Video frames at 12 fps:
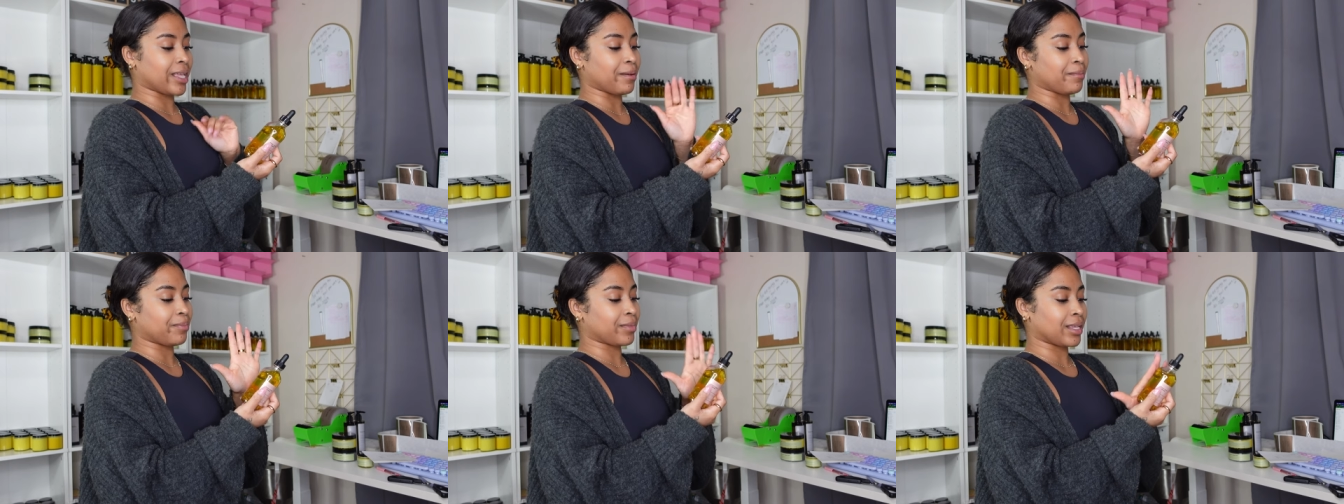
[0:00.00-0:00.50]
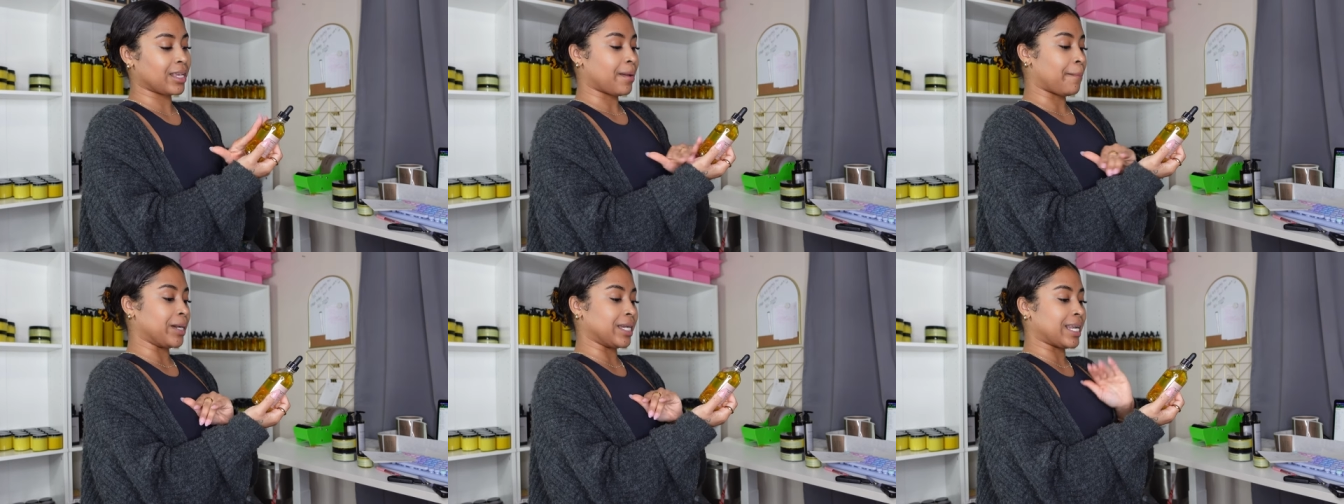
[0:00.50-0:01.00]
them,
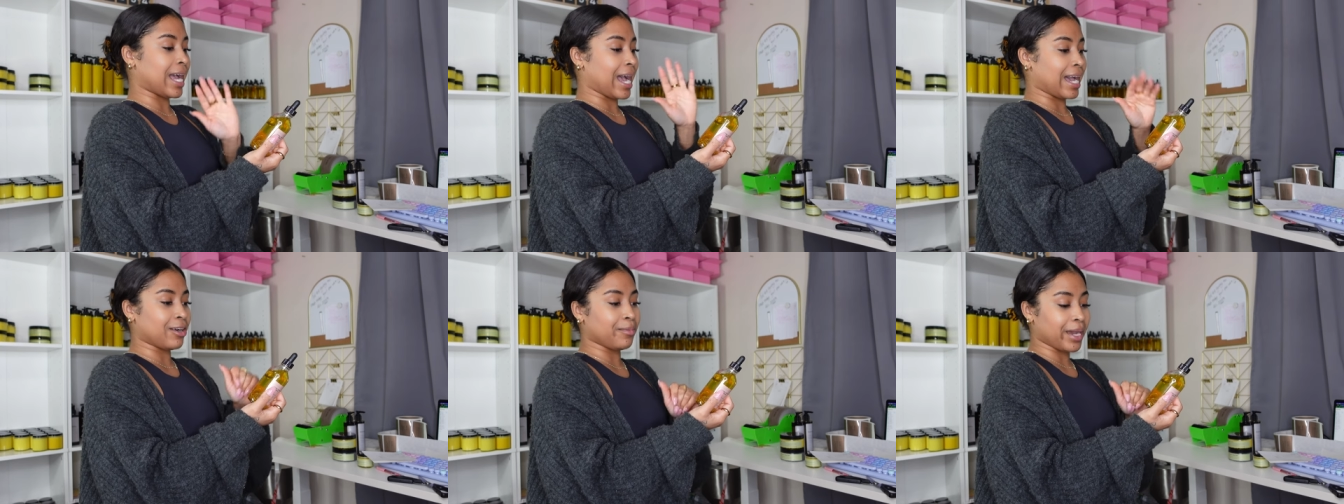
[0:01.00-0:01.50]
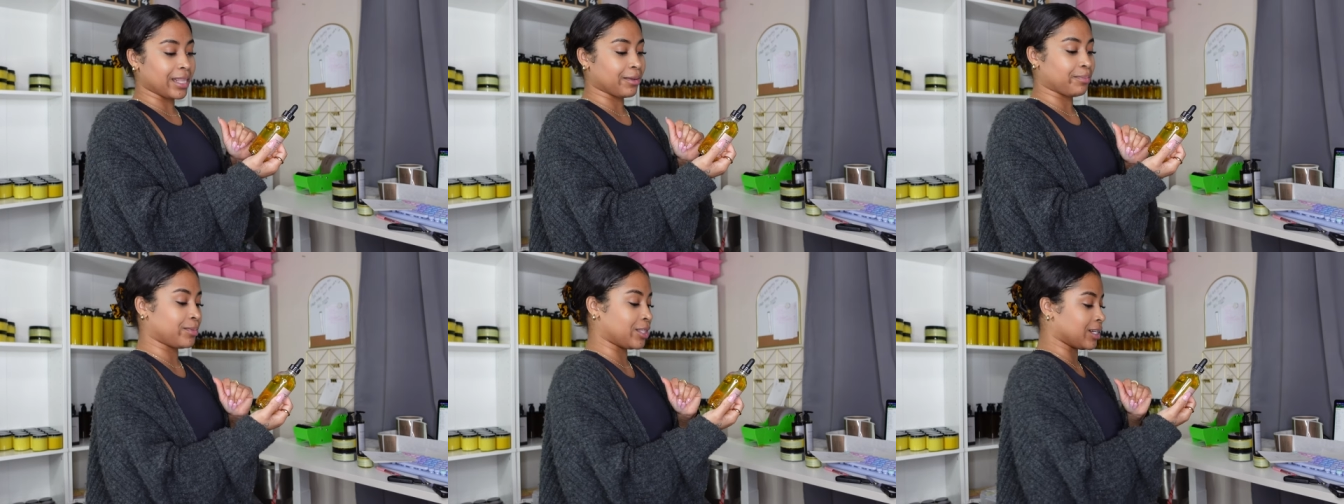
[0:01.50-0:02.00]
but I don't mind
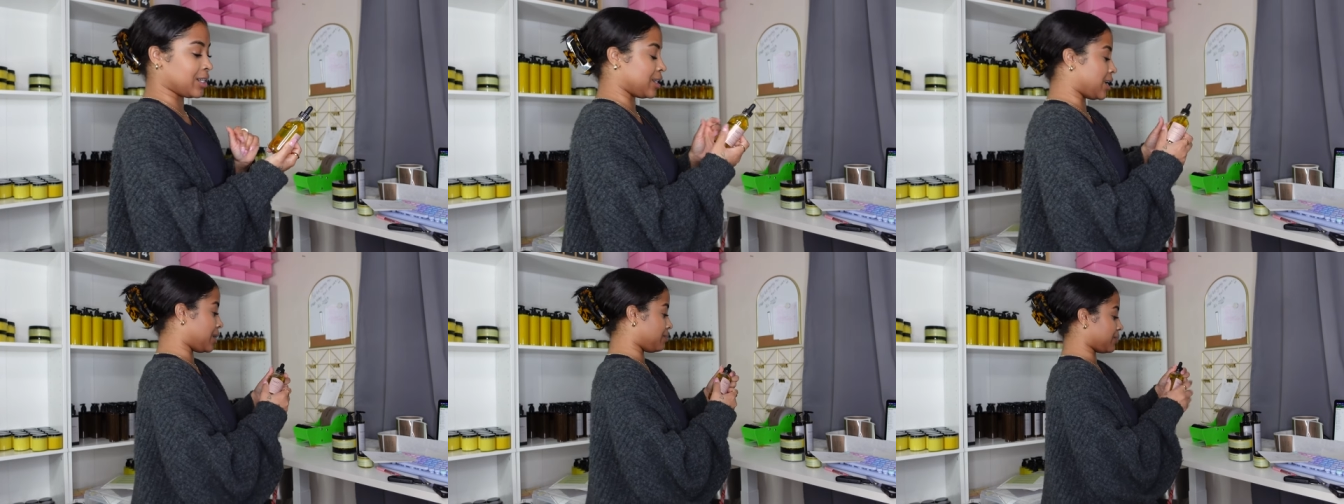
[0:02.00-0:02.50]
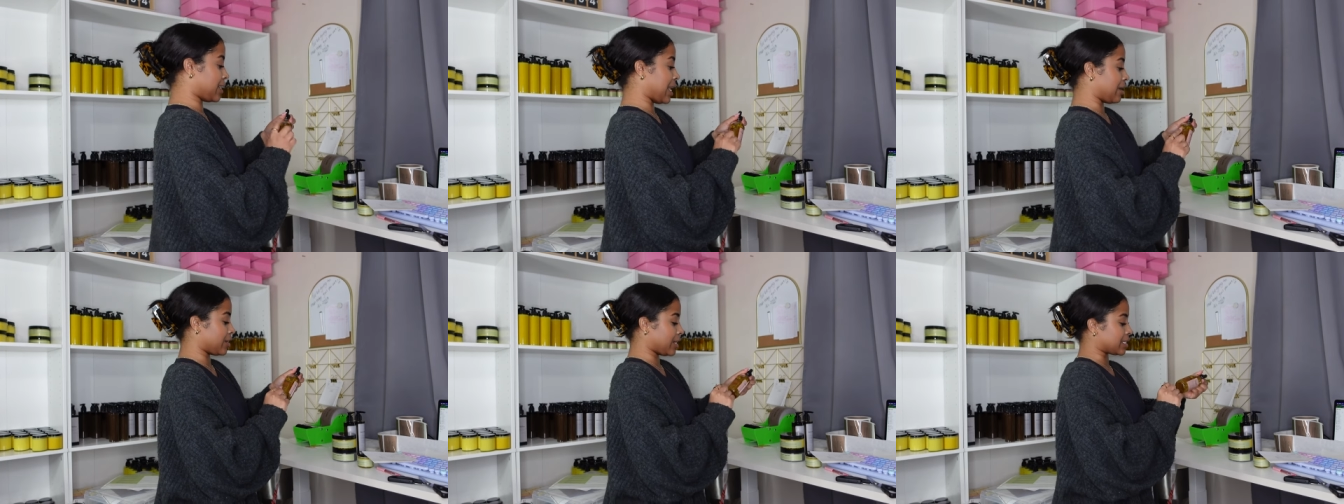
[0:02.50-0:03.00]
the
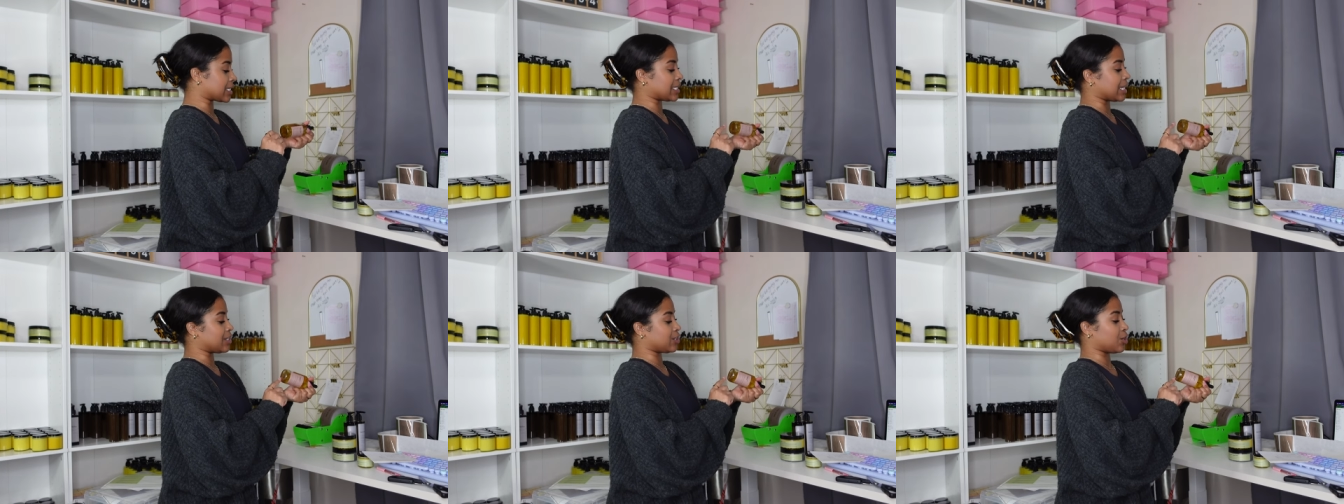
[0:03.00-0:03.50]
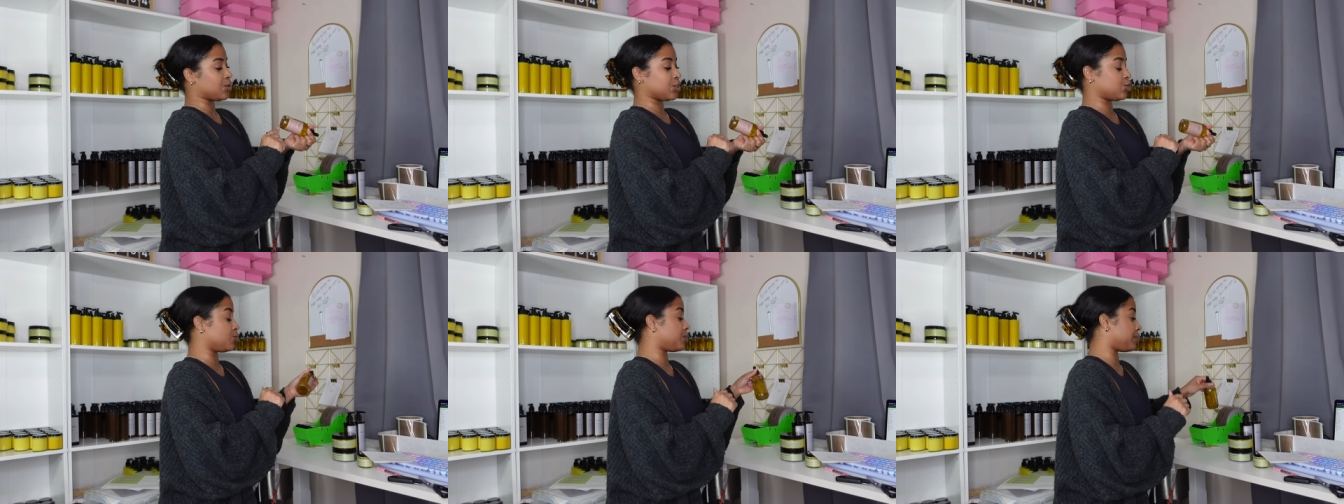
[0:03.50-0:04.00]
cloudiness because I just know
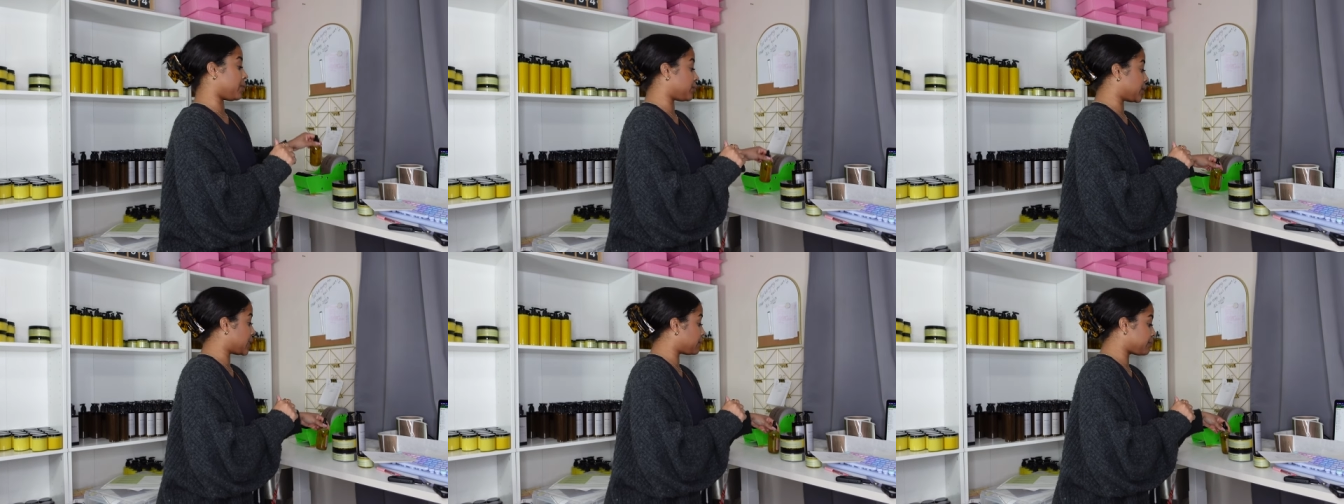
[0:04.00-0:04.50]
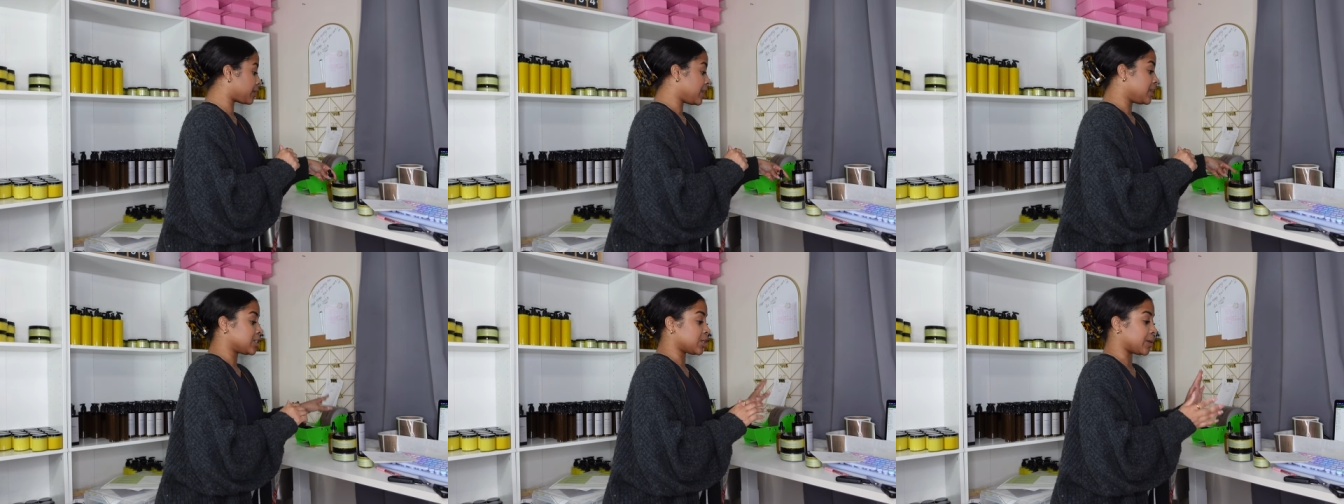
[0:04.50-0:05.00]
it's super potent.
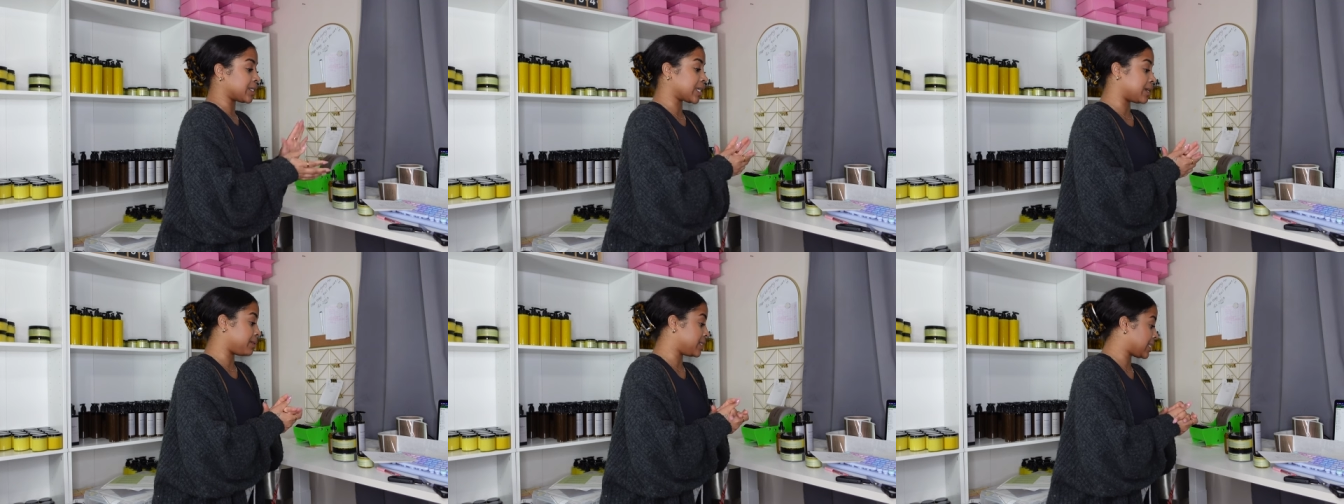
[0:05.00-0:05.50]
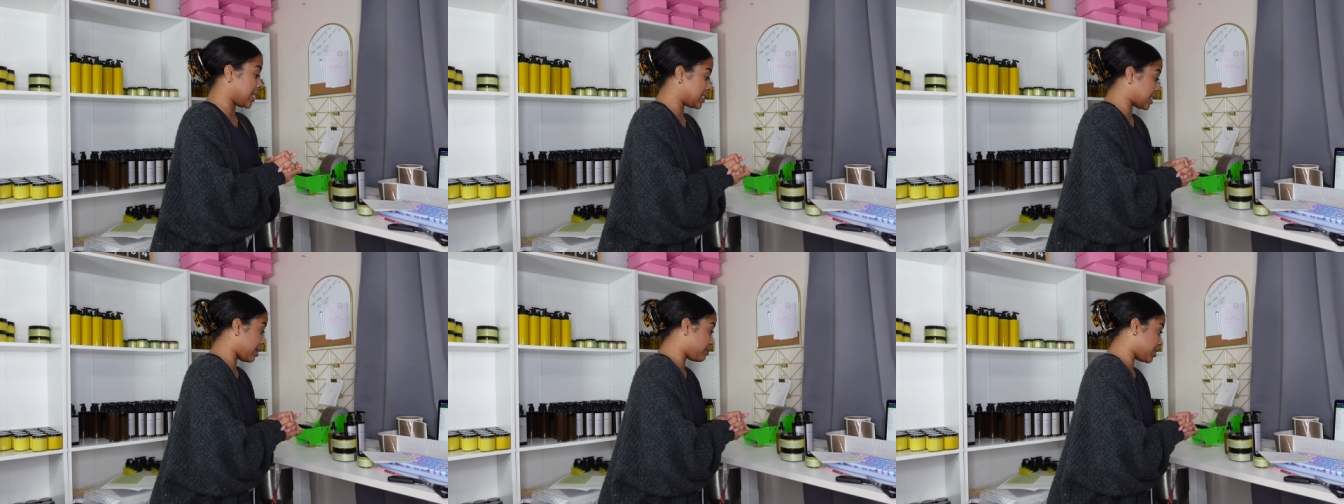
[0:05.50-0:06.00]
So it's gonna be 10
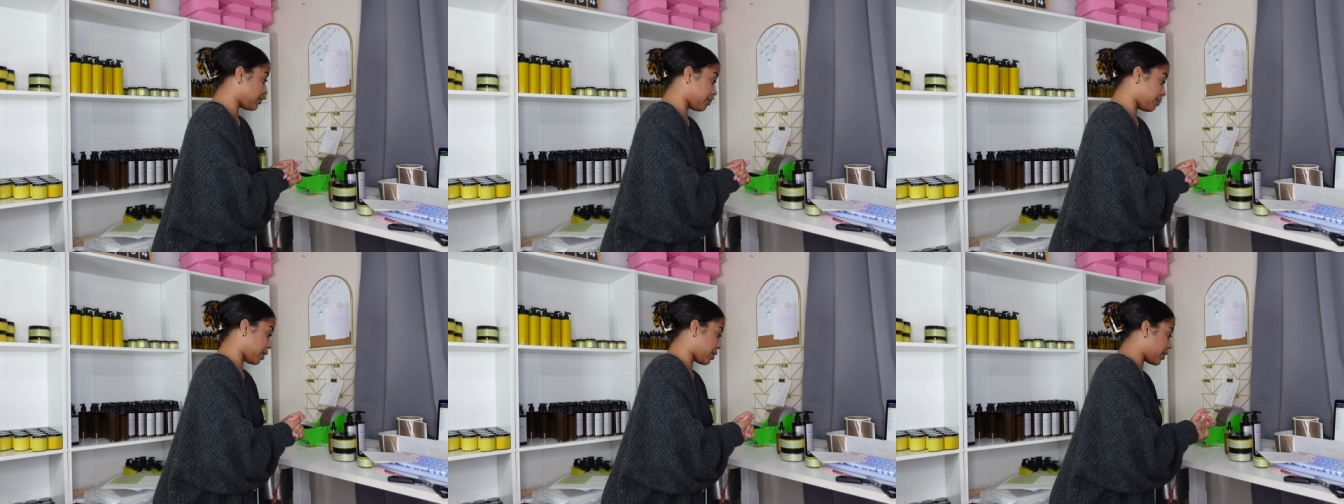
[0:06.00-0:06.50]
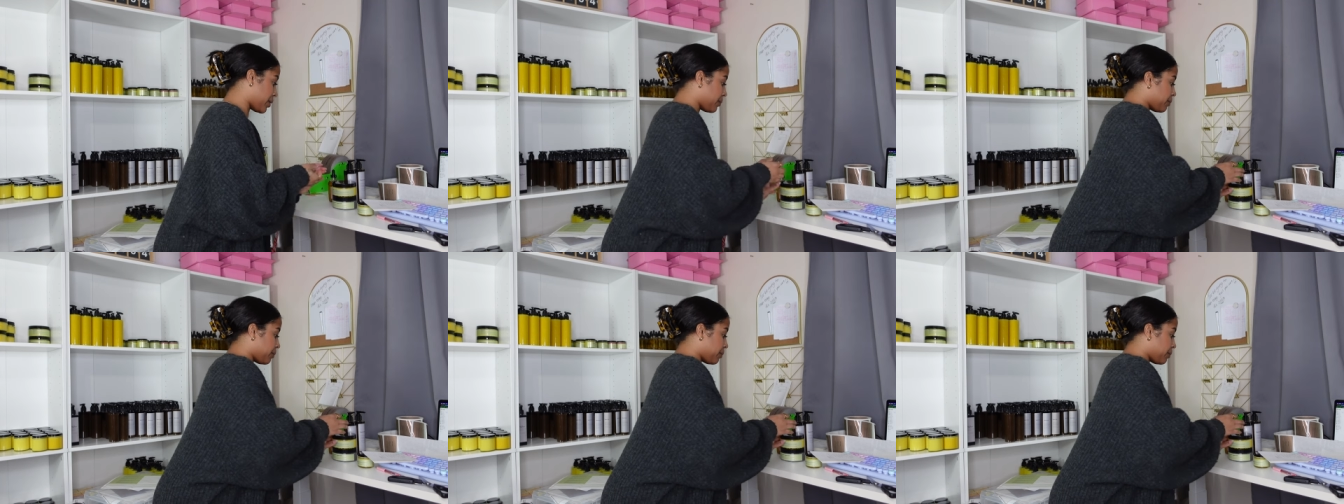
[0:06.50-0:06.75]
times even better.